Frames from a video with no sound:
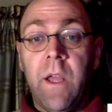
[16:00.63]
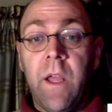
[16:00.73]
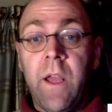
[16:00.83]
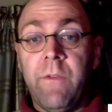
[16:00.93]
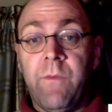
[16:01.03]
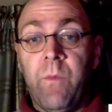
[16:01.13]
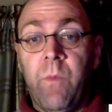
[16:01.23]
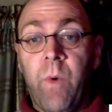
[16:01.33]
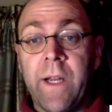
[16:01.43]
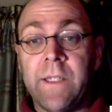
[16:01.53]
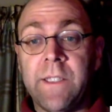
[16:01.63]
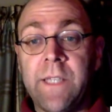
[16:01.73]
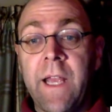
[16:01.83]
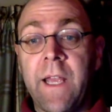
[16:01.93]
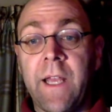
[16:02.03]
if what it's
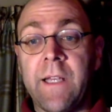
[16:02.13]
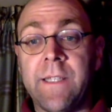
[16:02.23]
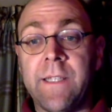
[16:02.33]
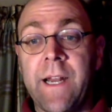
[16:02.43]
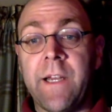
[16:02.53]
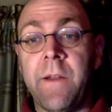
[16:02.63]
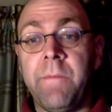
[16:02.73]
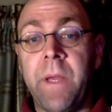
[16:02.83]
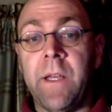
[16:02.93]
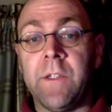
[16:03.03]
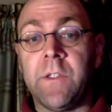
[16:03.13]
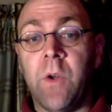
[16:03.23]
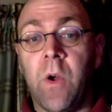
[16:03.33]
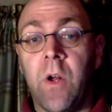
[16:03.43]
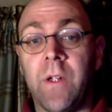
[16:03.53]
saying is that it can be
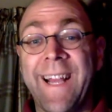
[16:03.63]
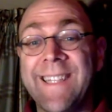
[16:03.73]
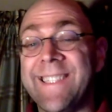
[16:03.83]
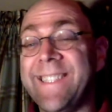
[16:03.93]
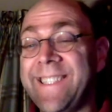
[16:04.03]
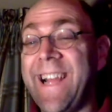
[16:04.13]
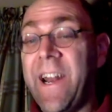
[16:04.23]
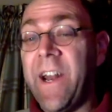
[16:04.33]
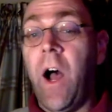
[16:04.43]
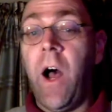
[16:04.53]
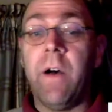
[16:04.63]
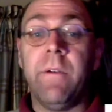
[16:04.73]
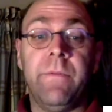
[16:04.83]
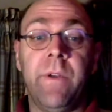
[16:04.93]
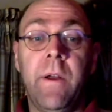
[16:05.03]
installed instead
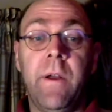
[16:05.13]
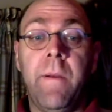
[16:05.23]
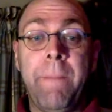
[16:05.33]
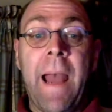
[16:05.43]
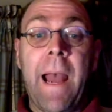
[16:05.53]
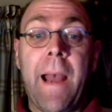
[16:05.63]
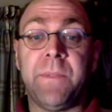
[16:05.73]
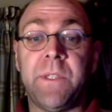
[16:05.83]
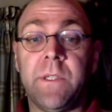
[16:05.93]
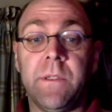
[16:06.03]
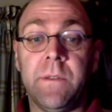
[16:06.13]
of Maps.